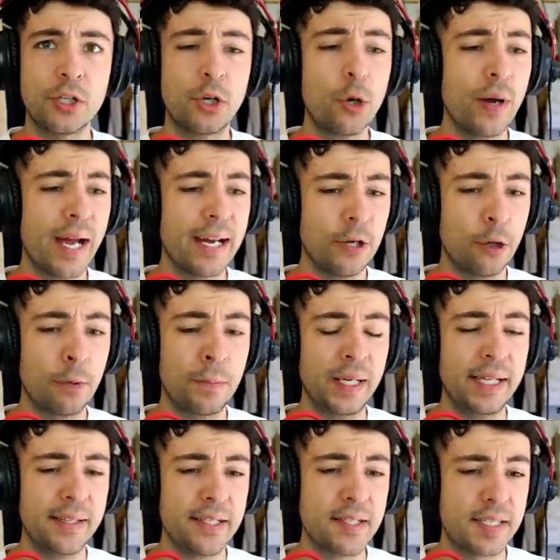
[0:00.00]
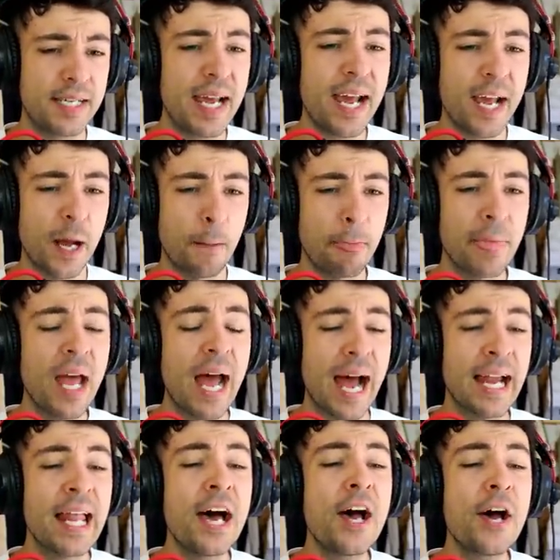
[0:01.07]
to go ahead and complete this dare.
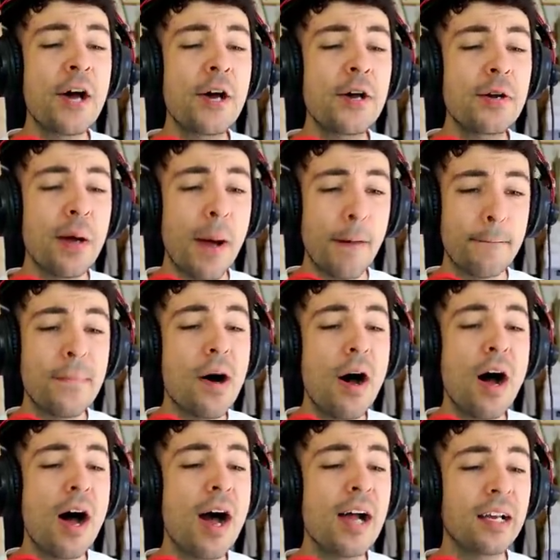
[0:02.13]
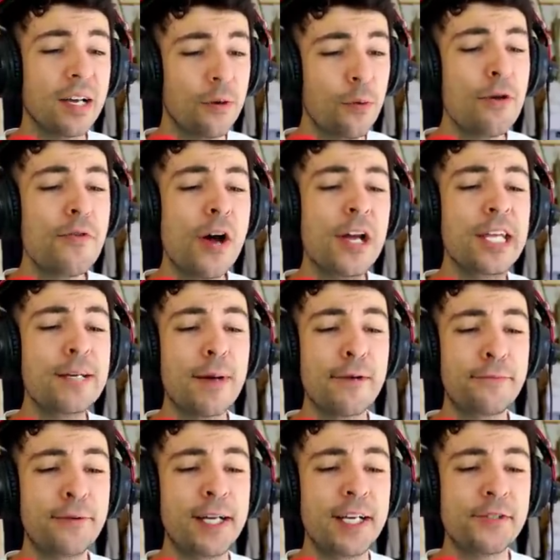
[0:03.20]
Hello? Mark, where are you, my
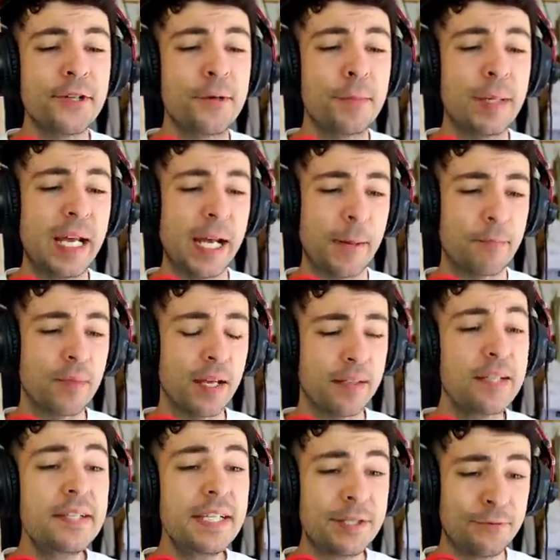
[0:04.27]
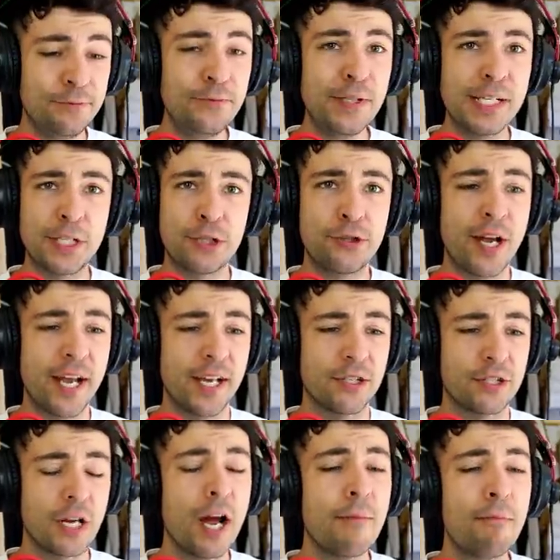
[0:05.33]
friendly zombie? This is really
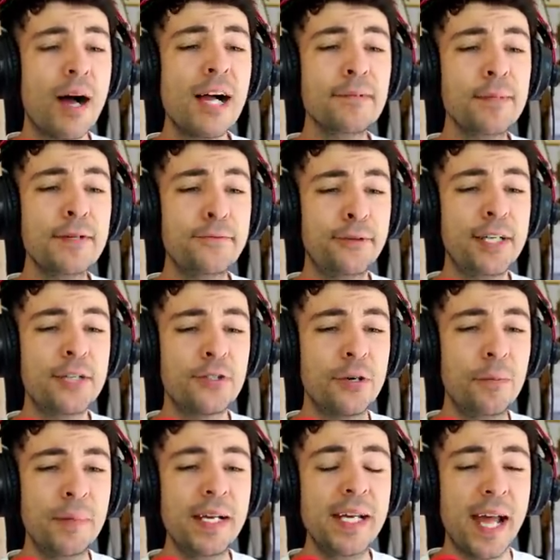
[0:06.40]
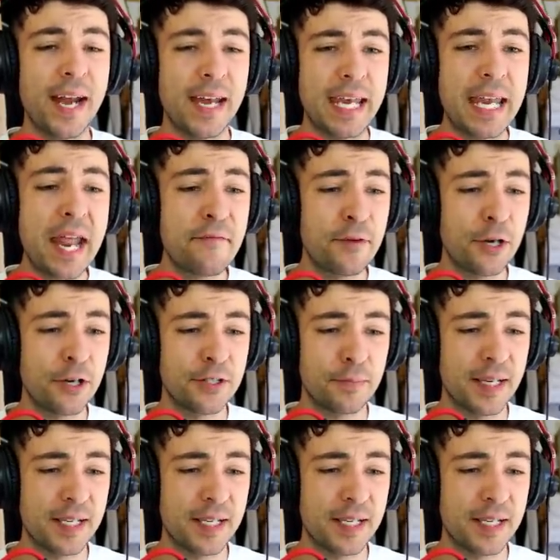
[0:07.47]
strange. Mark, my friendly zombie, never goes